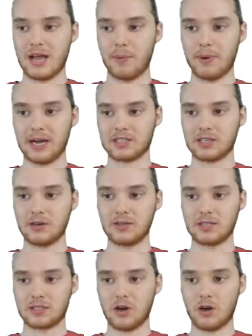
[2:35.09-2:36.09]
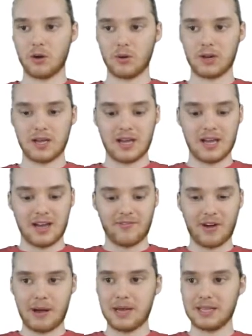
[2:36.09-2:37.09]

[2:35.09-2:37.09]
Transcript: and we executed this code. If